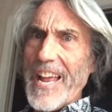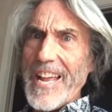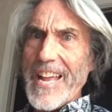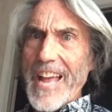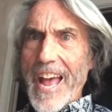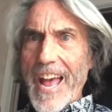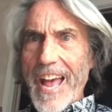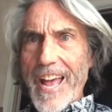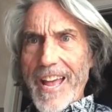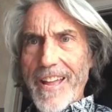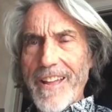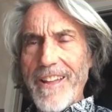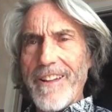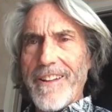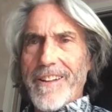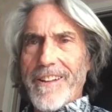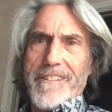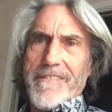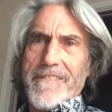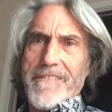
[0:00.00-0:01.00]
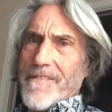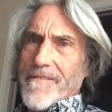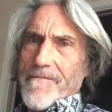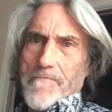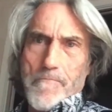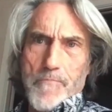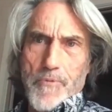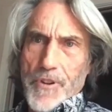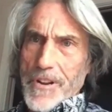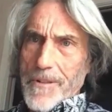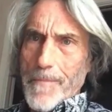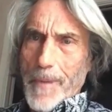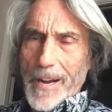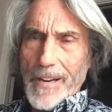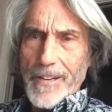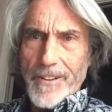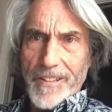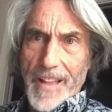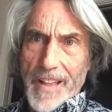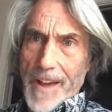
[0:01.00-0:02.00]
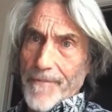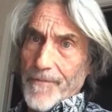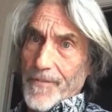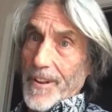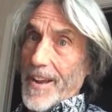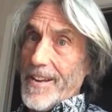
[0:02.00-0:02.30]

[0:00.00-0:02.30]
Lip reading: AA, pretty much left.